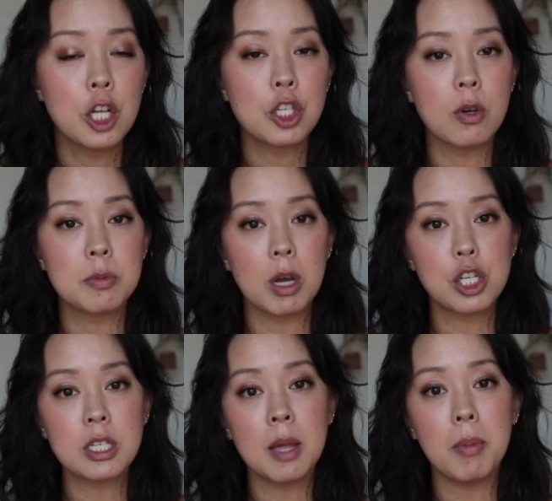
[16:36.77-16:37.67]
So as
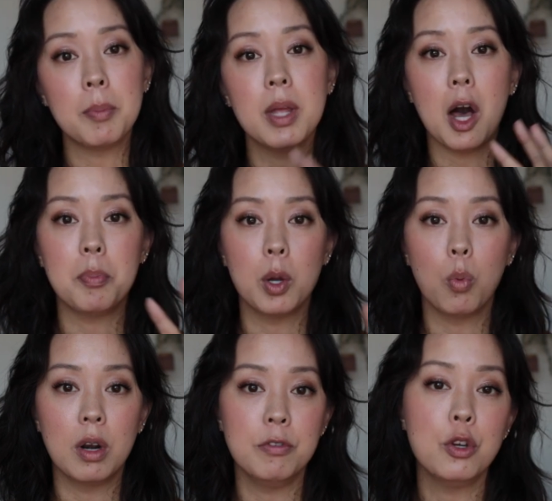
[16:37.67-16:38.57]
much as it might be
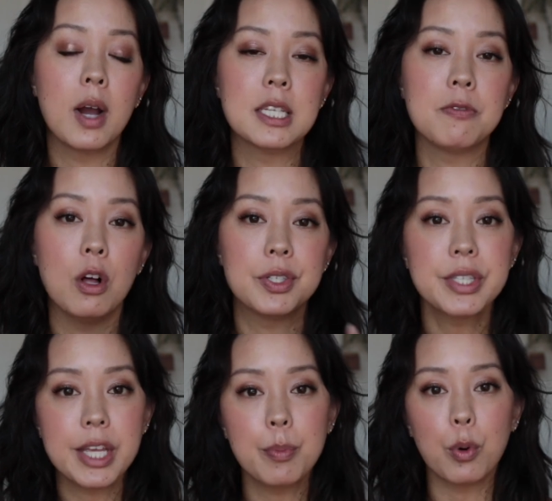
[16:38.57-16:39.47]
helping one of you guys fall
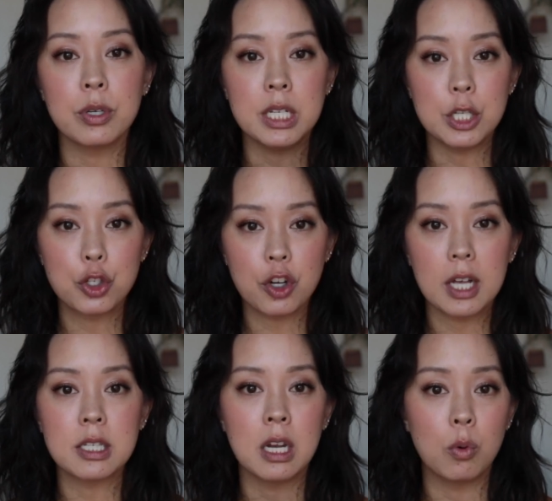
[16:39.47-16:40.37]
asleep or
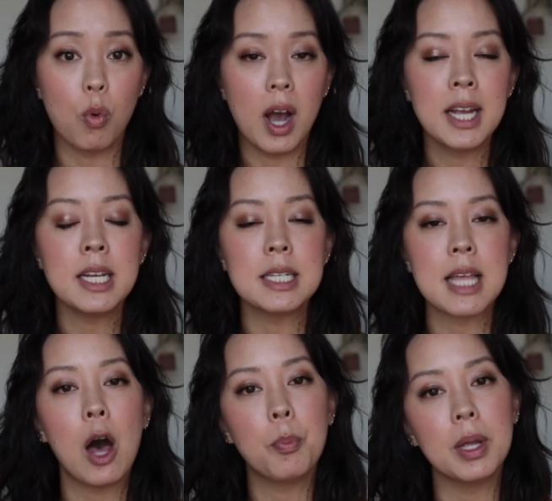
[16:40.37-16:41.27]
de-stress and unwind,
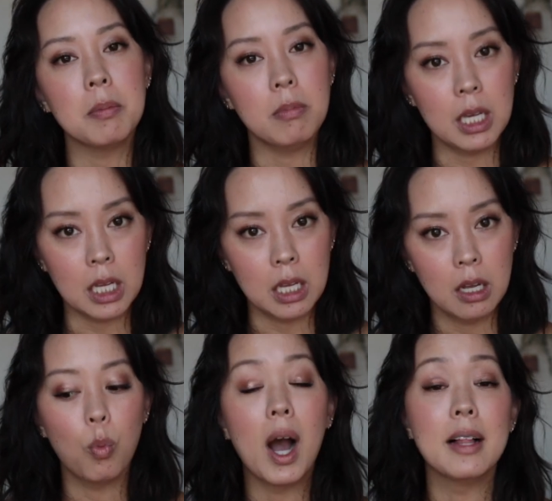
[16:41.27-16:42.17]
it's helping
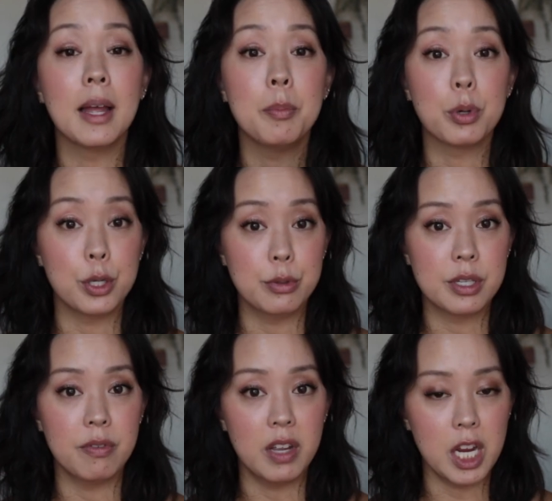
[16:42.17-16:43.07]
me while I
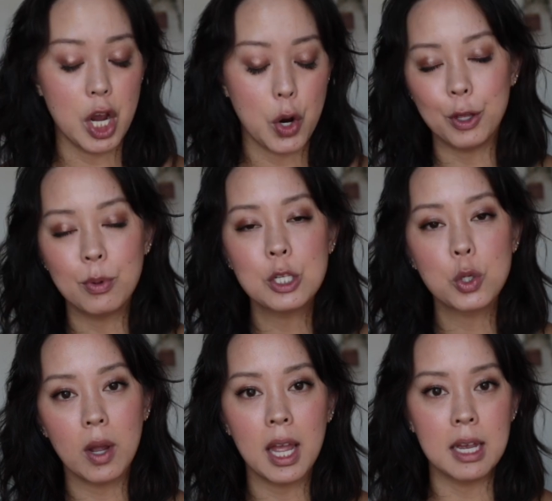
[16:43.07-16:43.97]
produce the video. If you
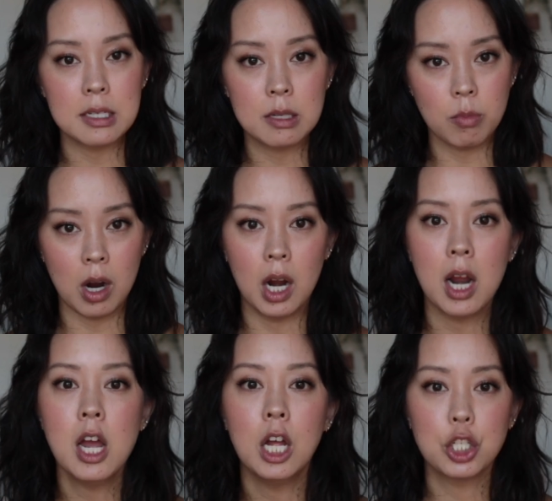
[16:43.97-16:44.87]
enjoy
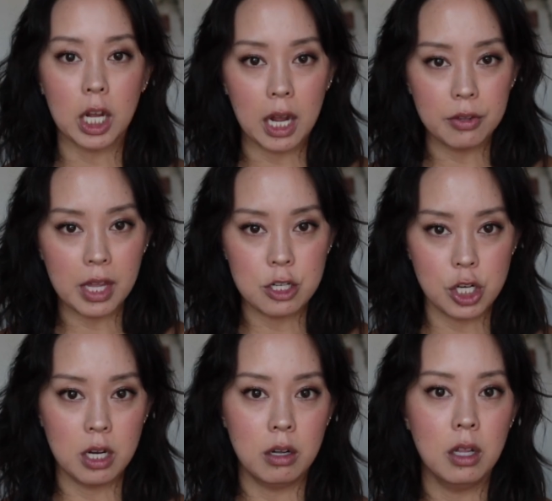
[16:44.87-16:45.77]
ASMR, check out that
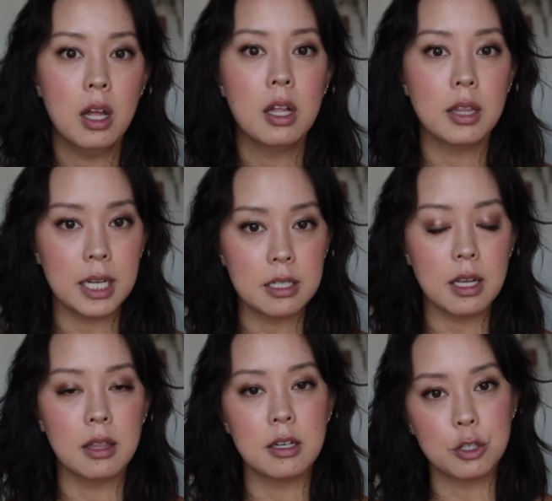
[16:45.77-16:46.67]
channel
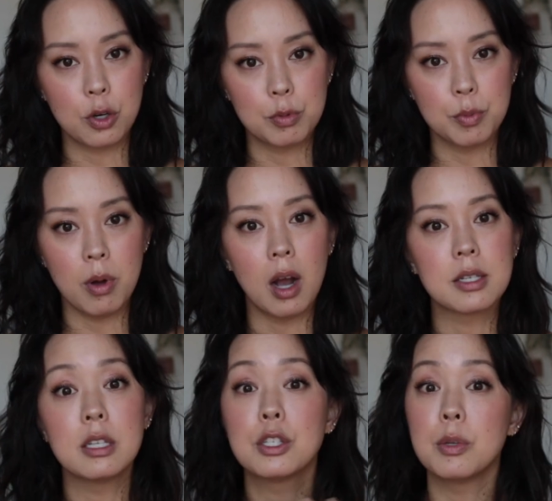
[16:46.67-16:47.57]
linked in the description
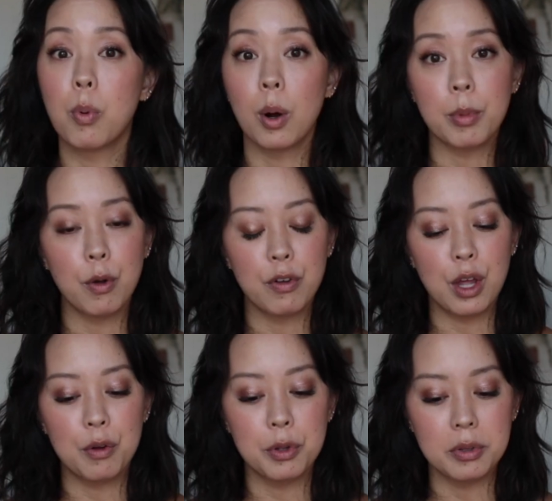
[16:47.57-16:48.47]
box. Support me over
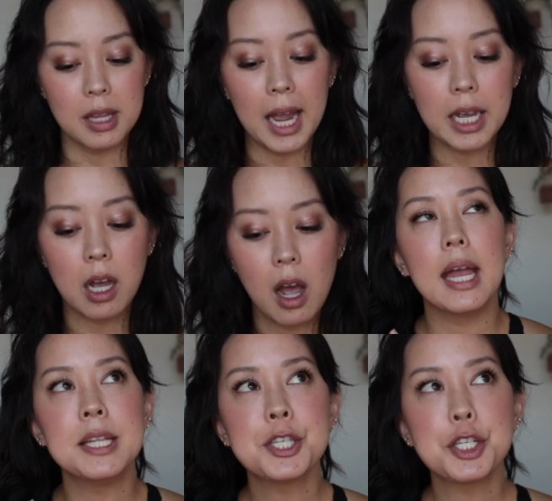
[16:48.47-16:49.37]
there if you'd like.
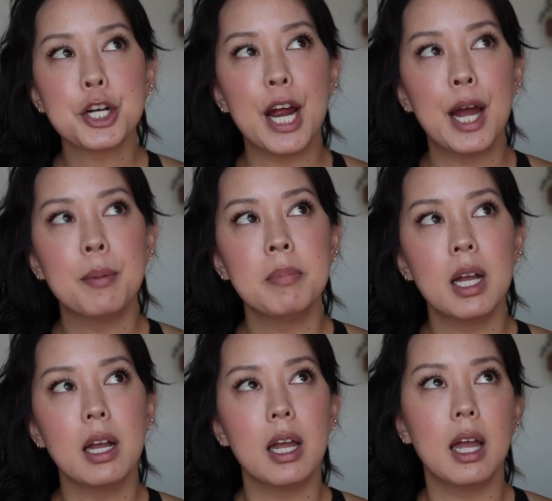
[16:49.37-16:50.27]
Instagram,
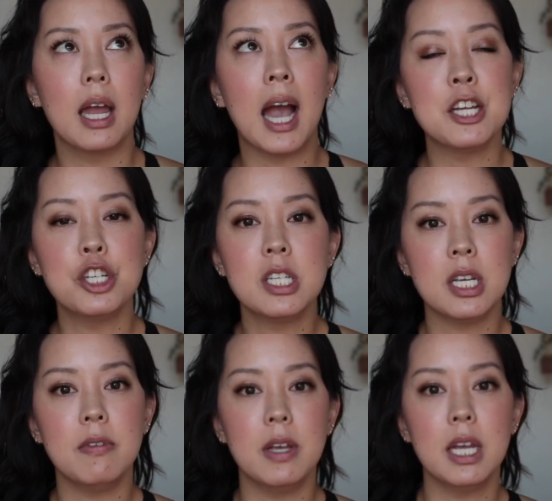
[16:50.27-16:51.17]

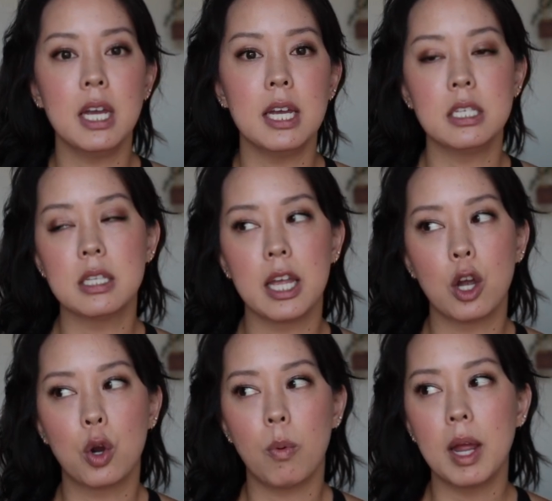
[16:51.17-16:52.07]
IGTV is like
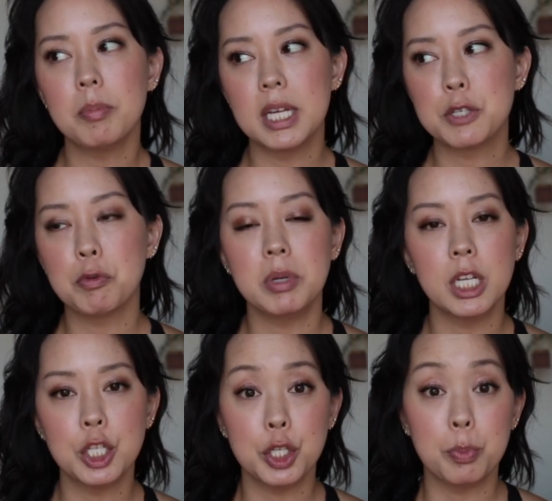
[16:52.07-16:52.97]
a great place for me
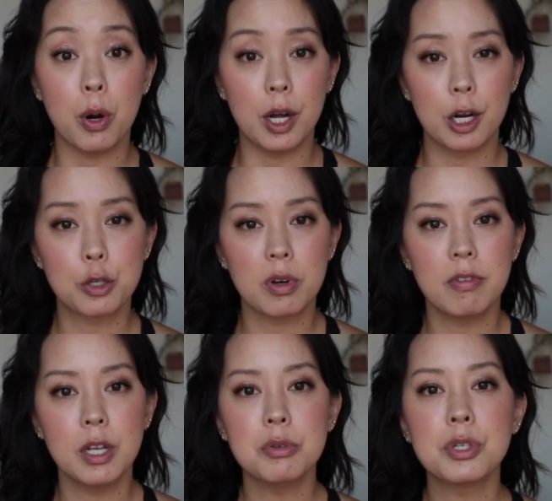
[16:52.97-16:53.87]
to do product
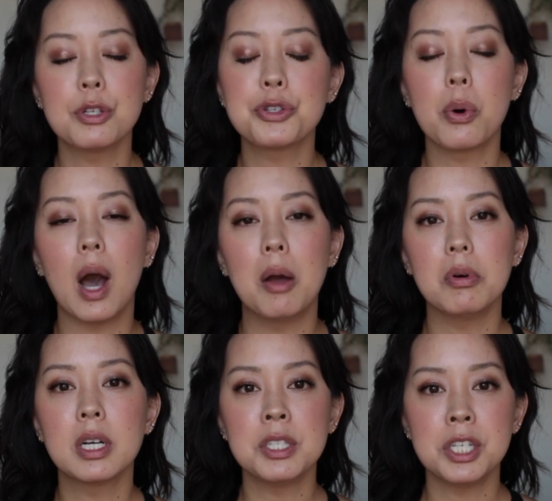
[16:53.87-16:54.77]
reviews, so I
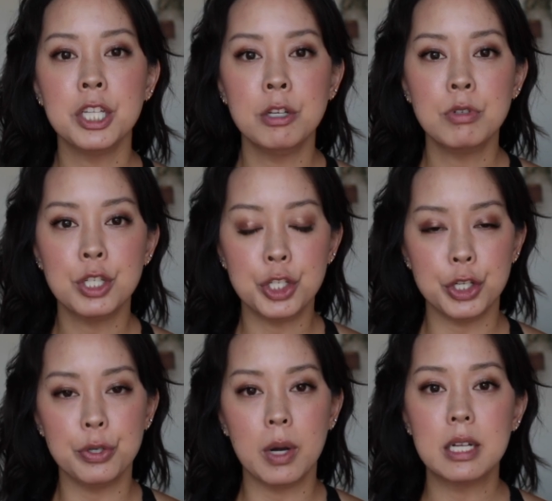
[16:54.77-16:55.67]
will continue to
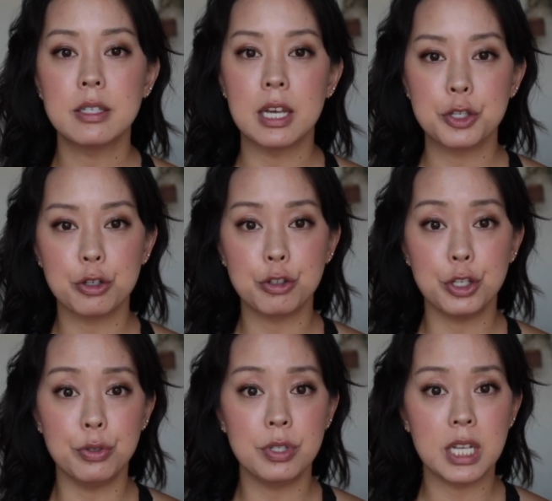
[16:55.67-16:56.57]
do Tester
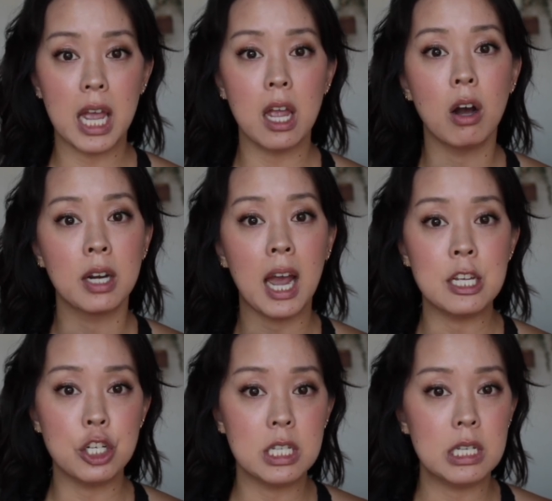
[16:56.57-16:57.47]
Tuesday on
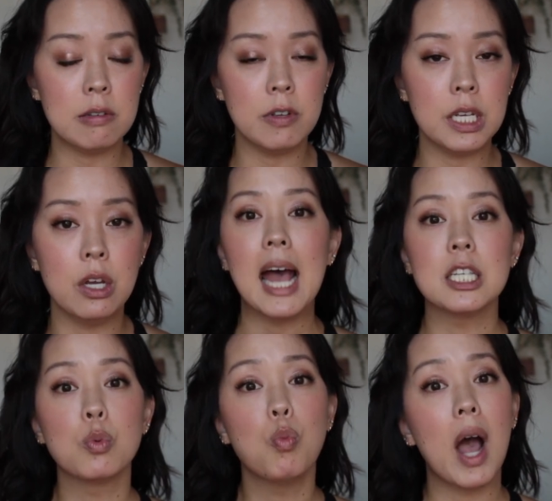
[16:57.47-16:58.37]
IGTV
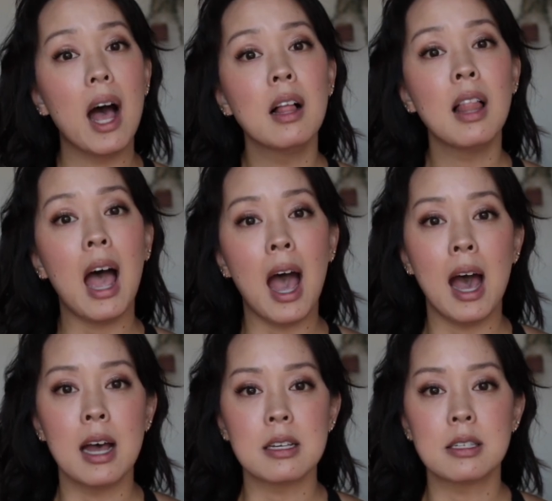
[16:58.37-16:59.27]
as well
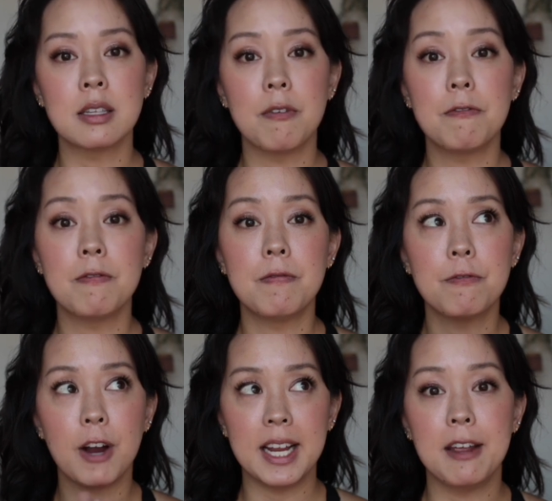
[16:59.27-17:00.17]
as
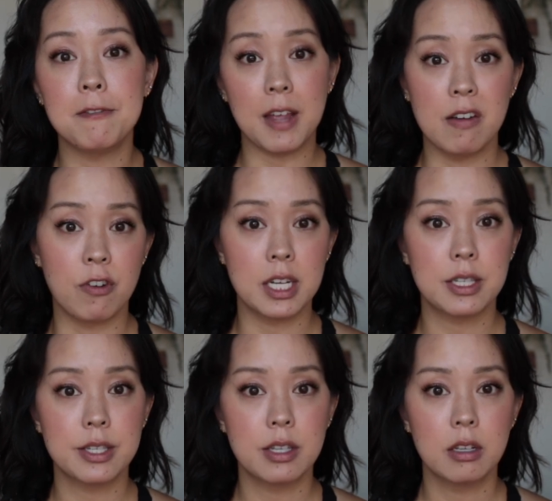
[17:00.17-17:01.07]
Friday
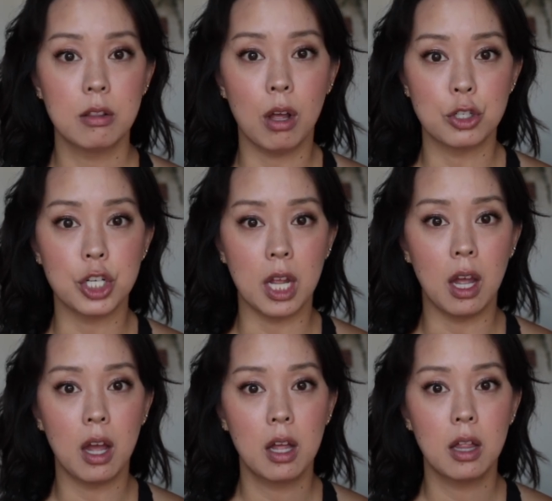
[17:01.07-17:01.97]
Favorites
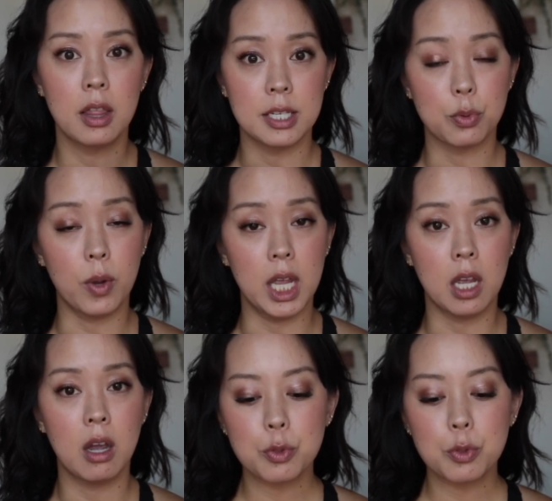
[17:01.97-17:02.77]
launching this week.